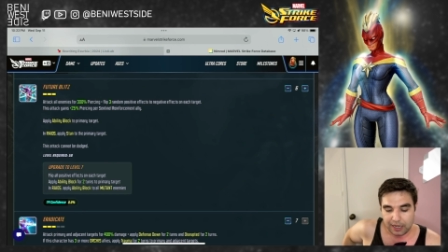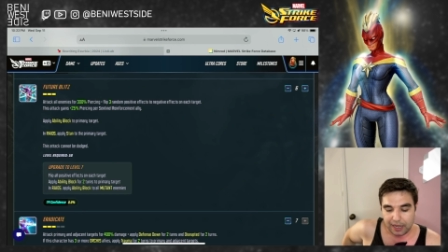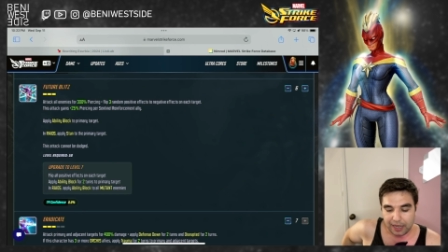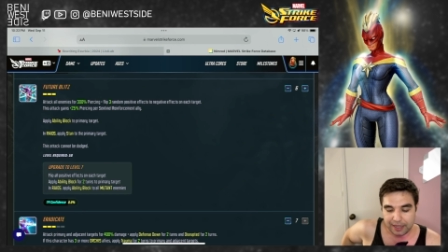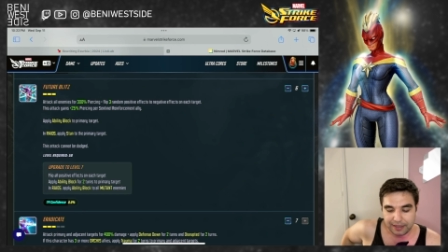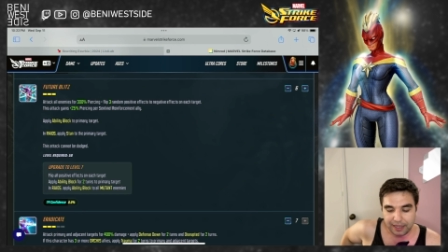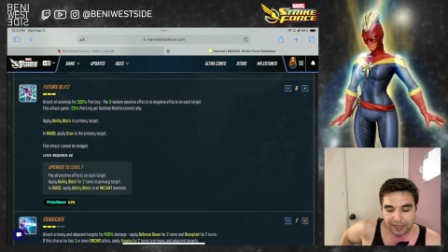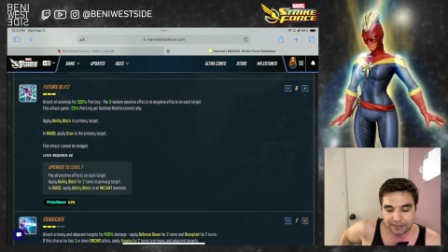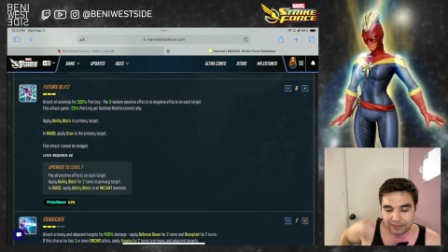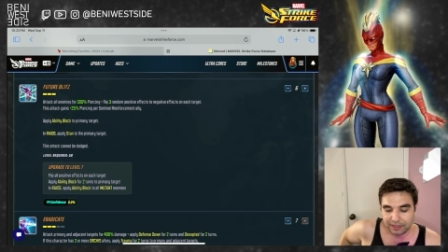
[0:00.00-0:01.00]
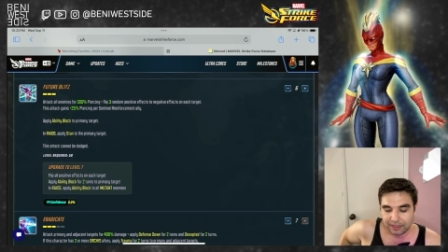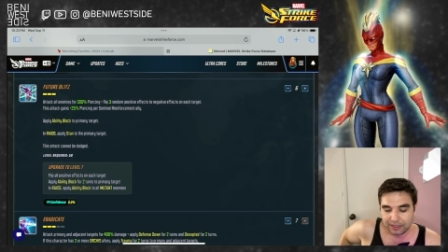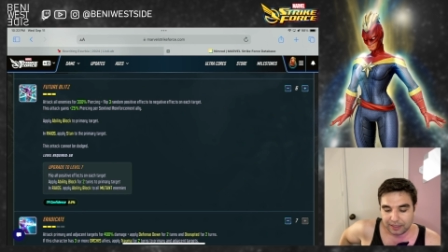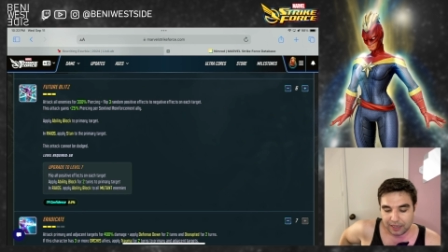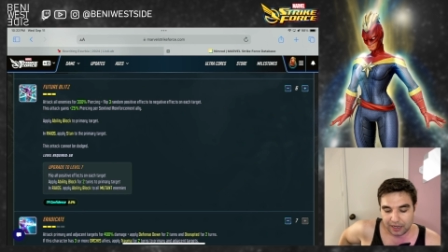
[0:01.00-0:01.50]
And then,
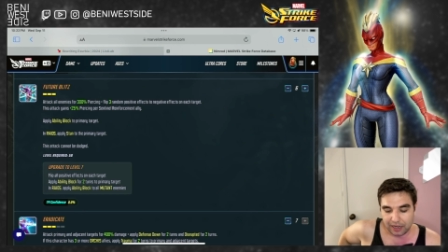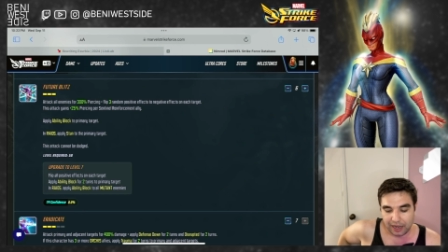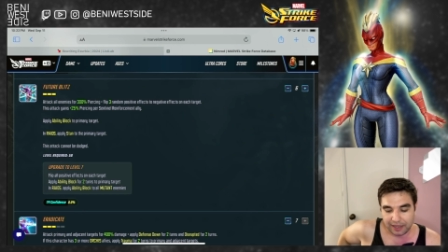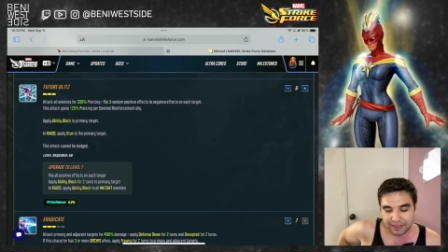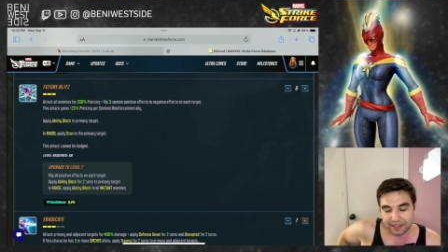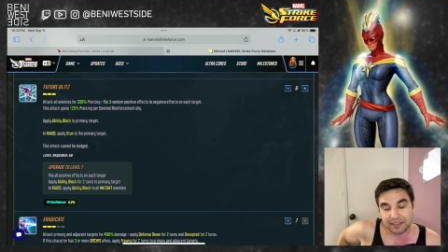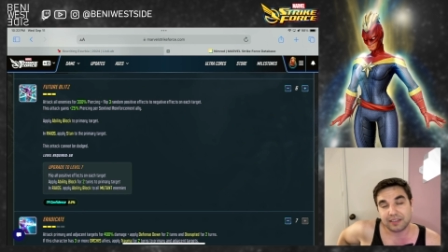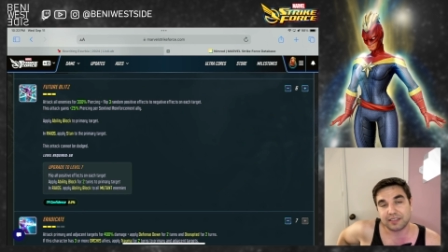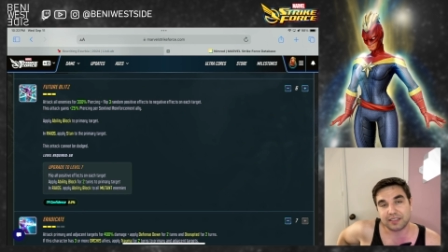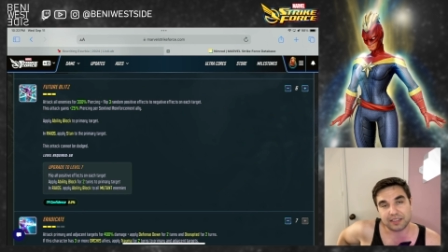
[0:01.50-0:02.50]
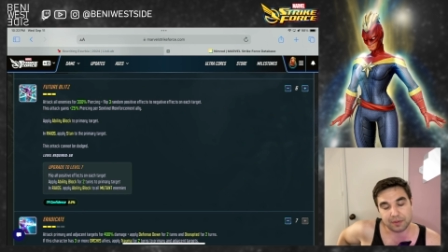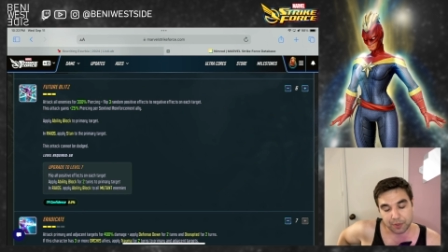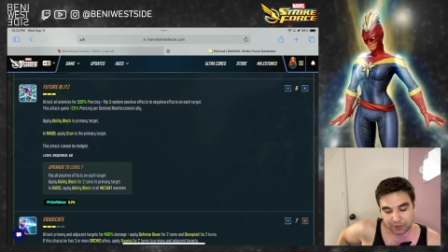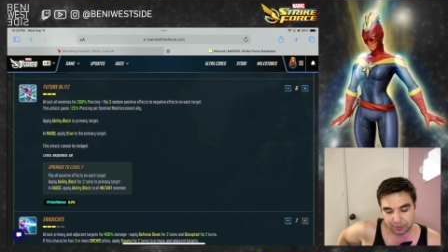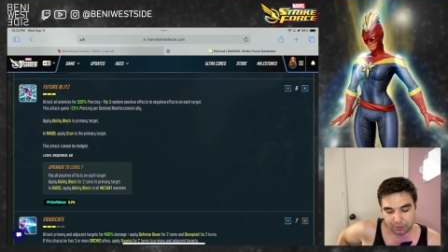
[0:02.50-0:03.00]
I think this is the
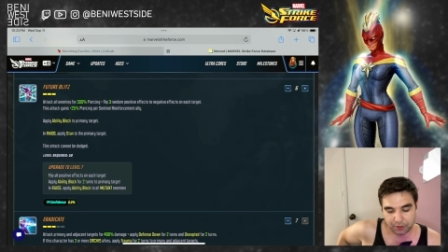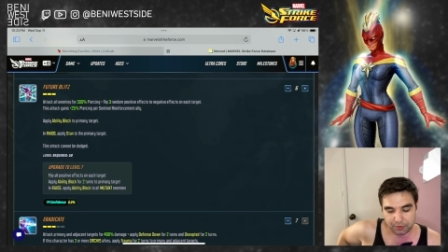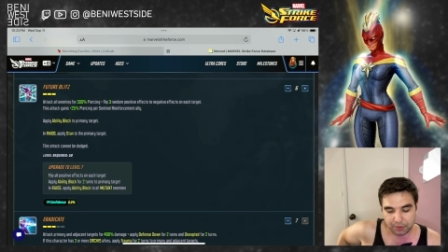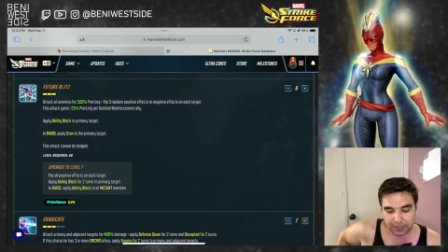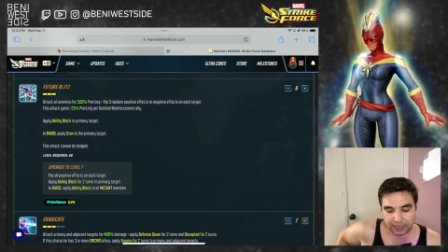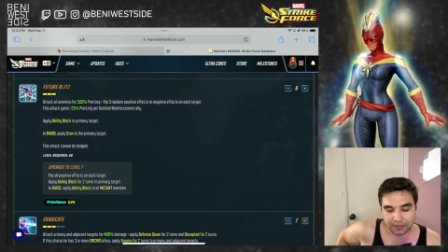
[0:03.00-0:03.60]
most important part.